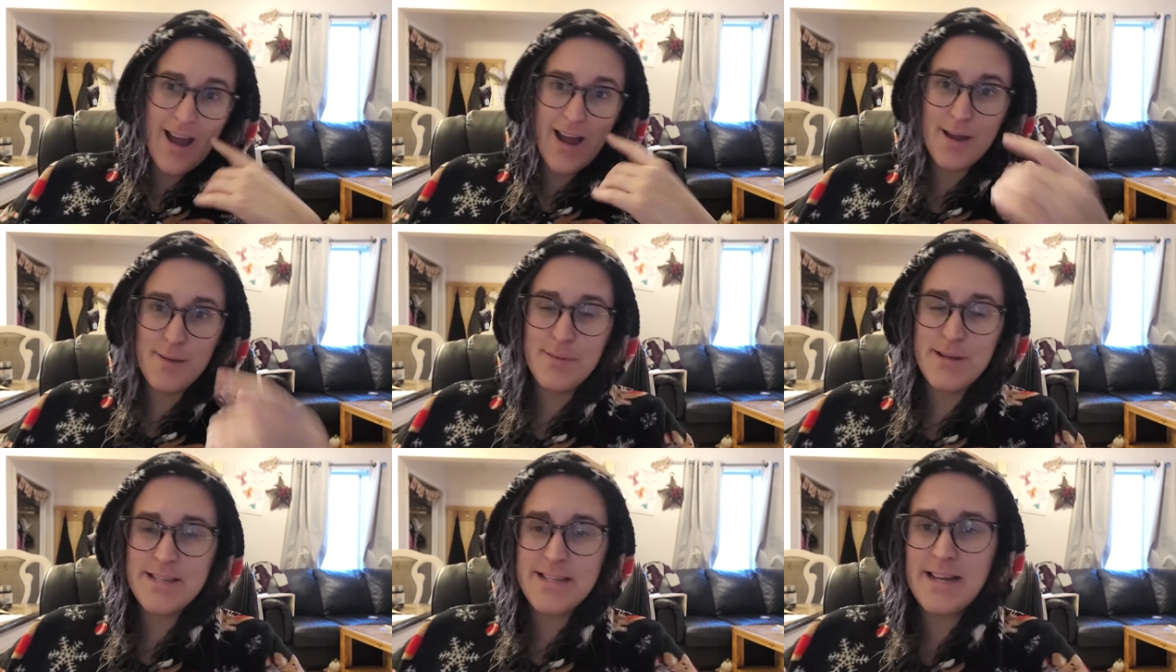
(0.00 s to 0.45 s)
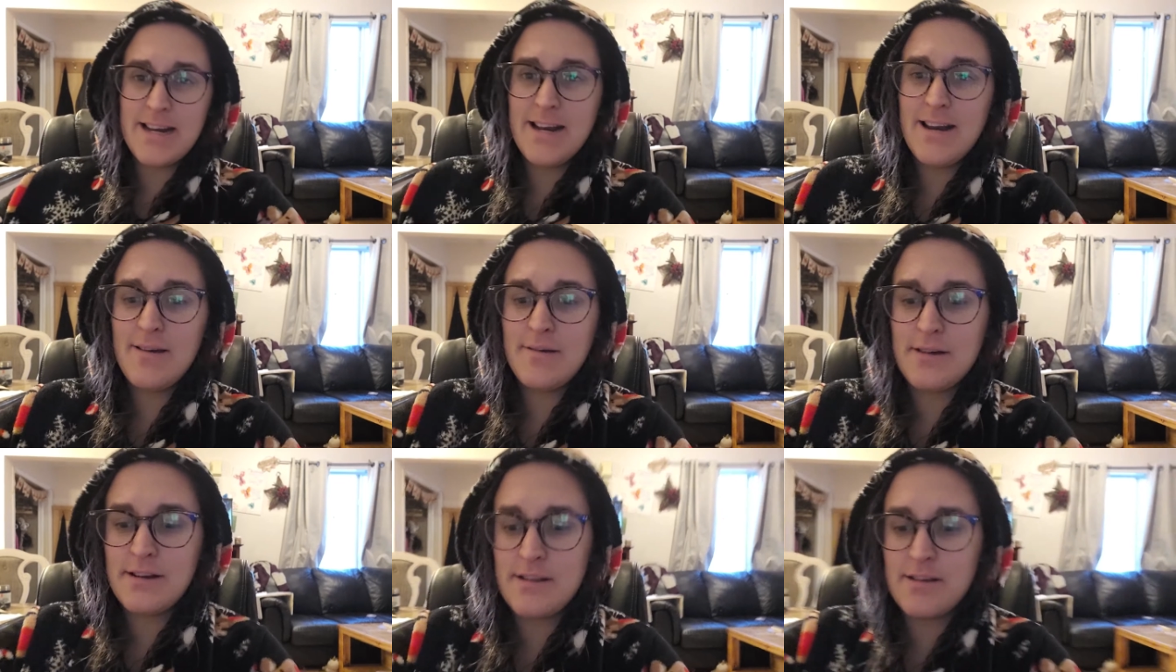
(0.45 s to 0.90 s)
I am excited.
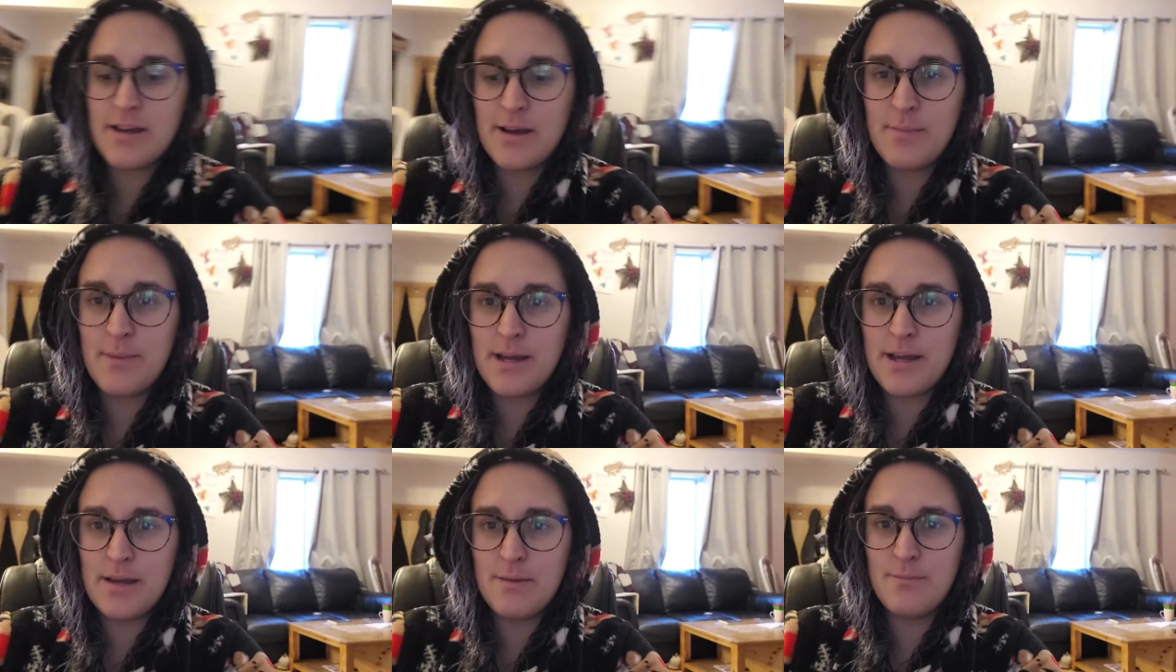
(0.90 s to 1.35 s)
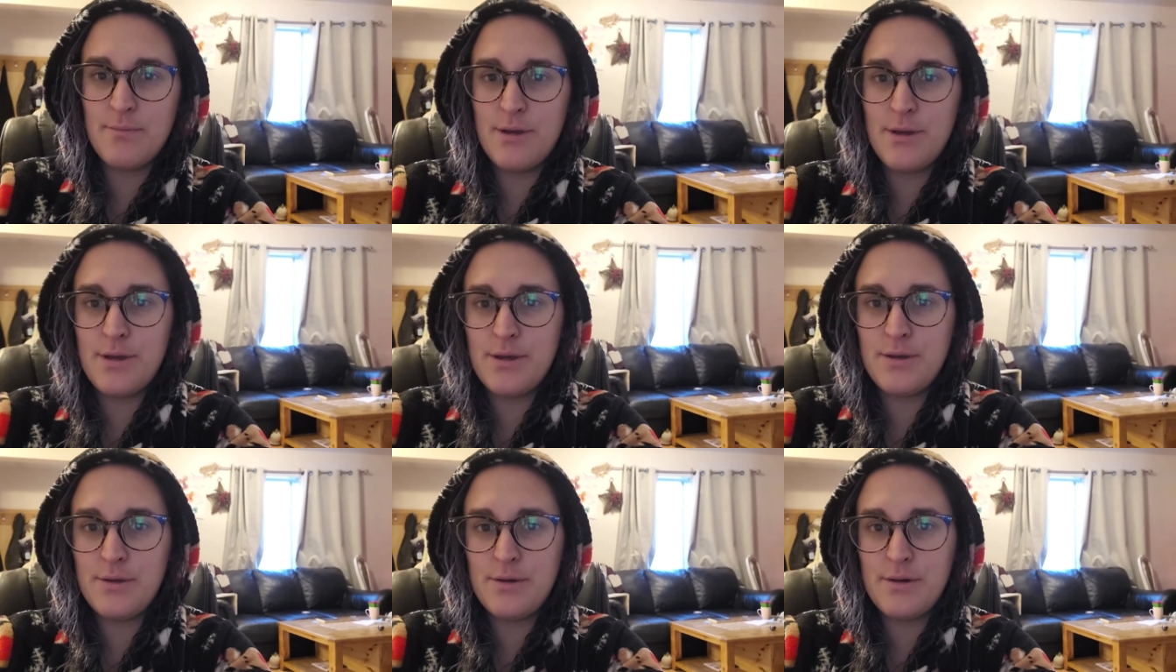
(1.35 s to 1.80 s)
I'm going to look at my
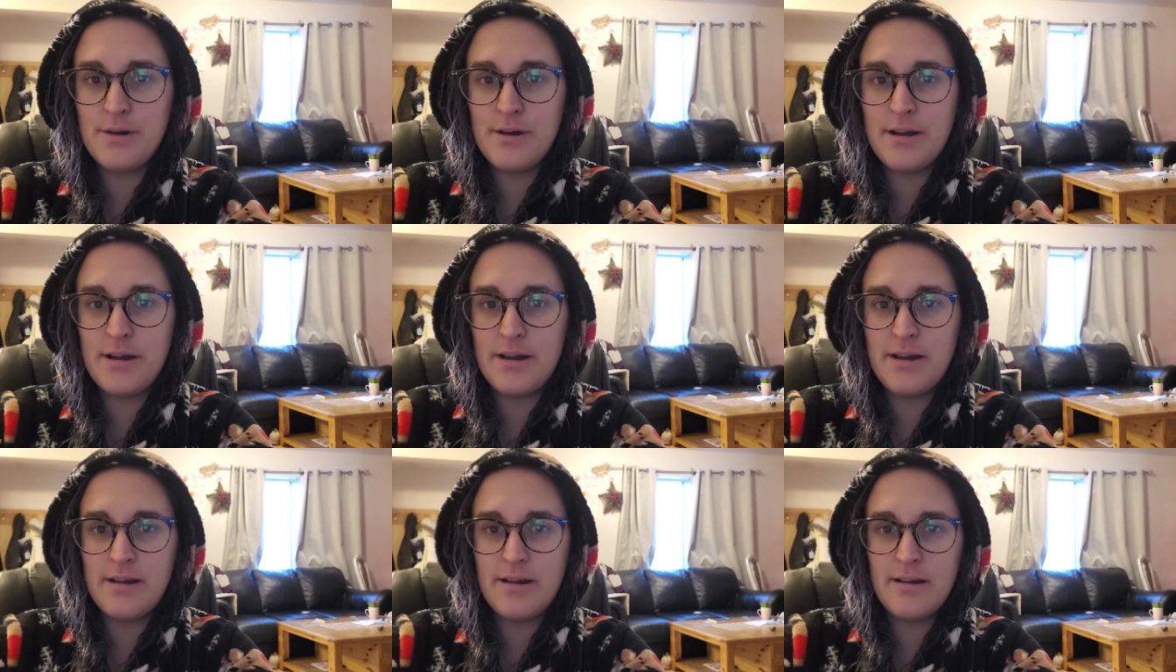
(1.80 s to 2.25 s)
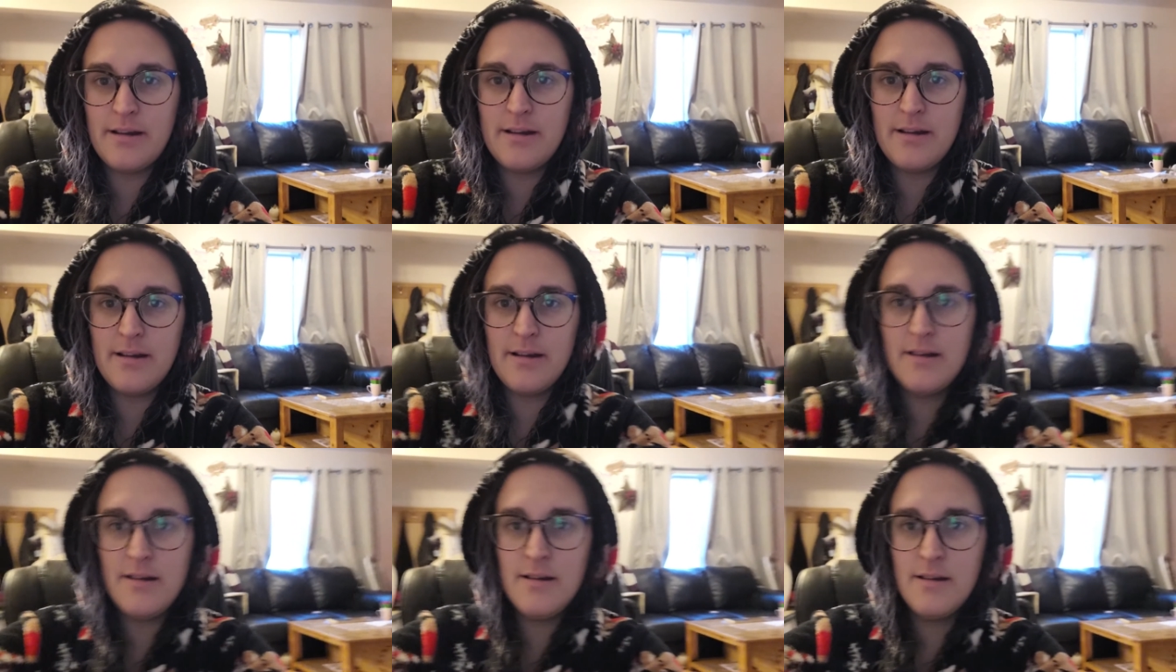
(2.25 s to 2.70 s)
computer
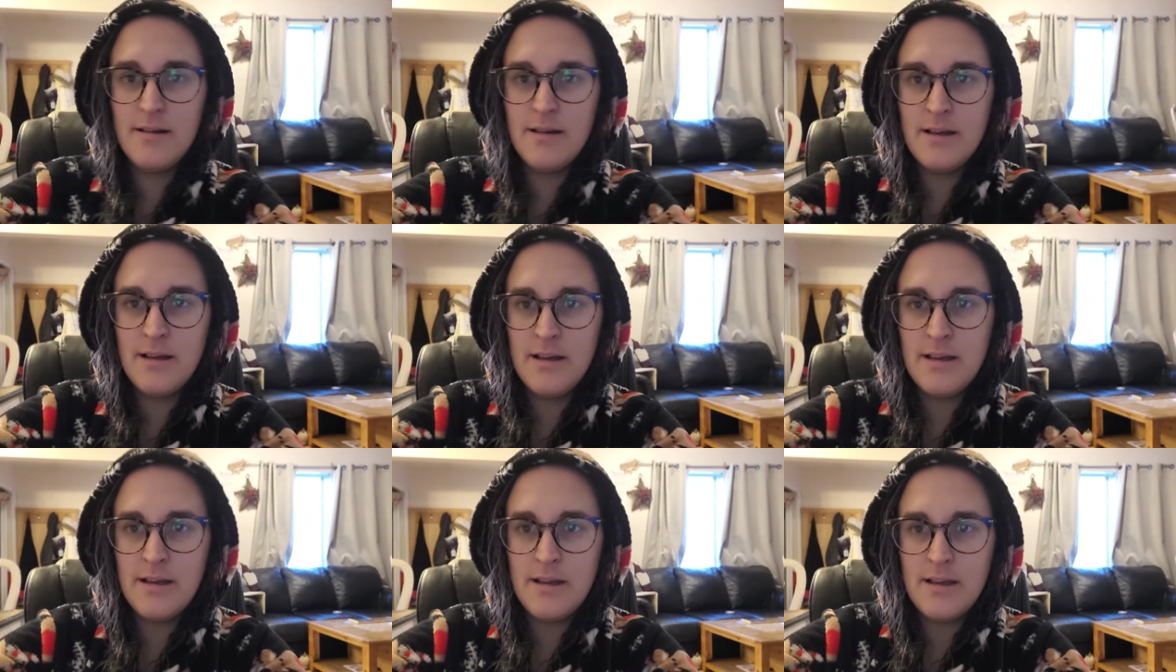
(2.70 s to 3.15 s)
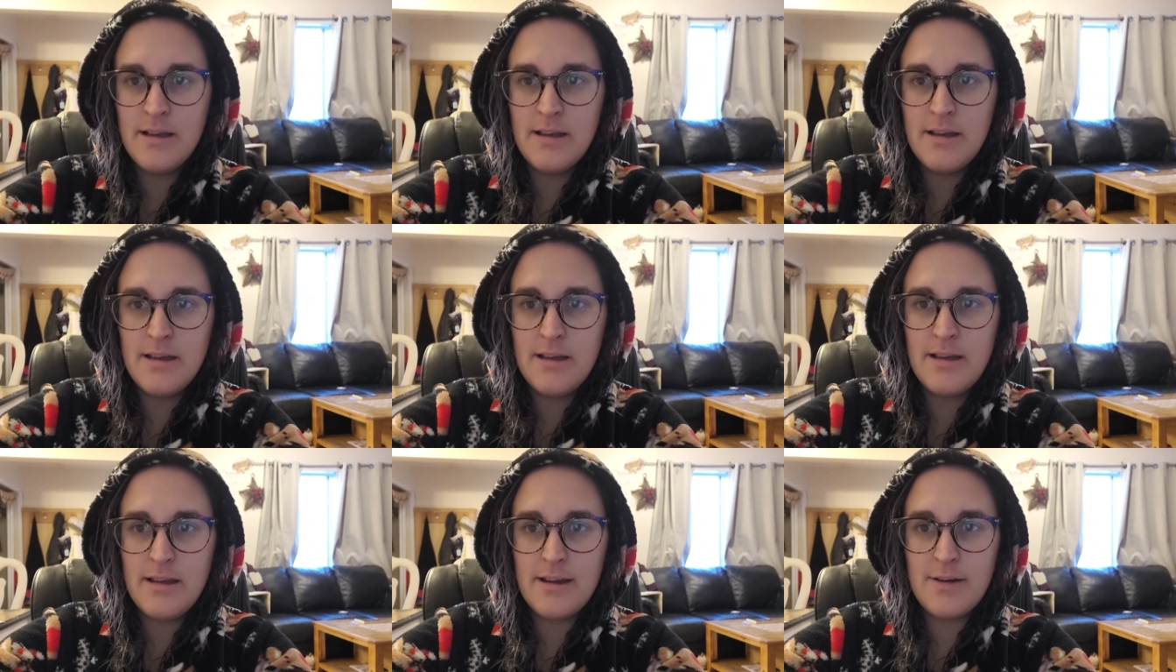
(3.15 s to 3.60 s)
here.
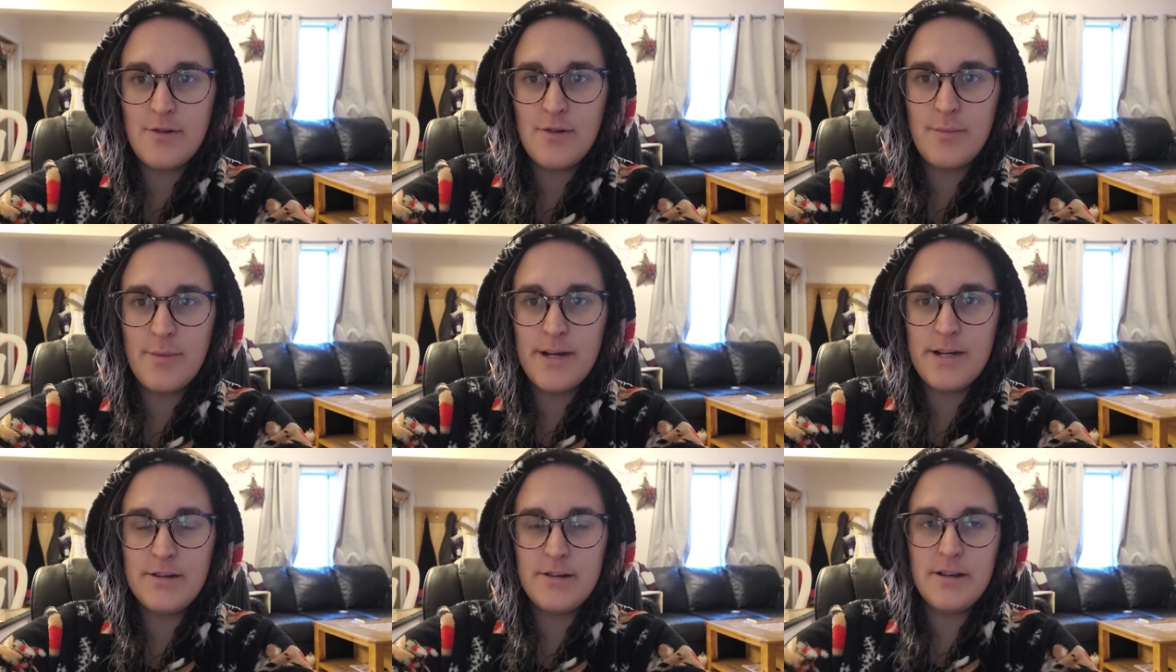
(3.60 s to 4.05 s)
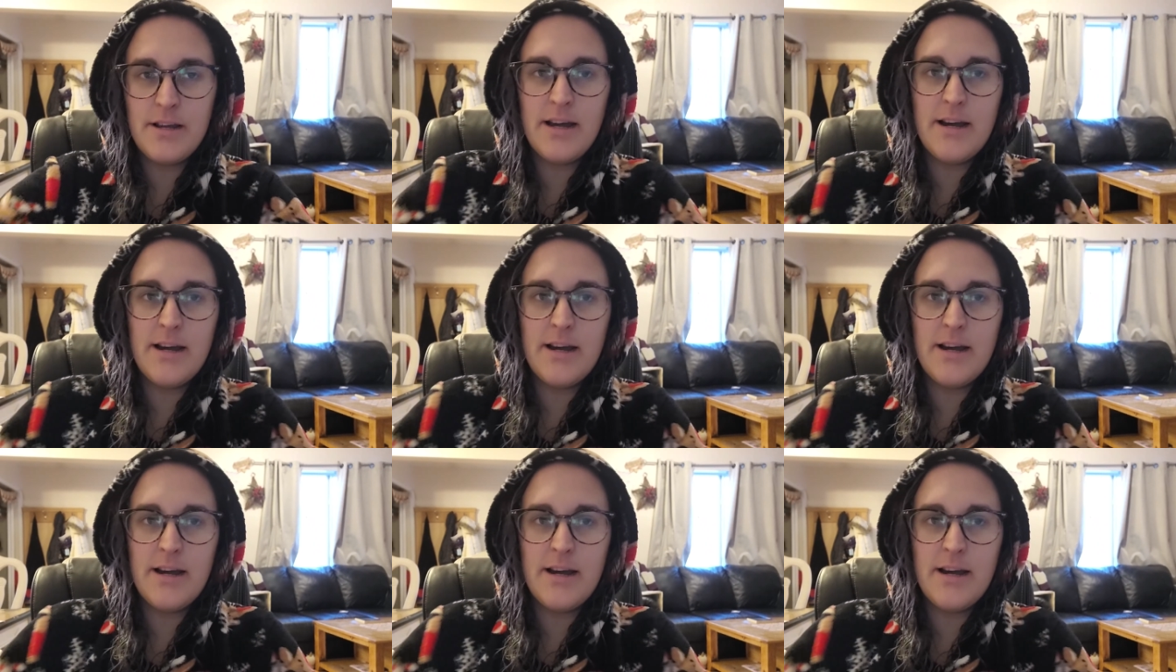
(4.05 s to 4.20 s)
Ignore my dirty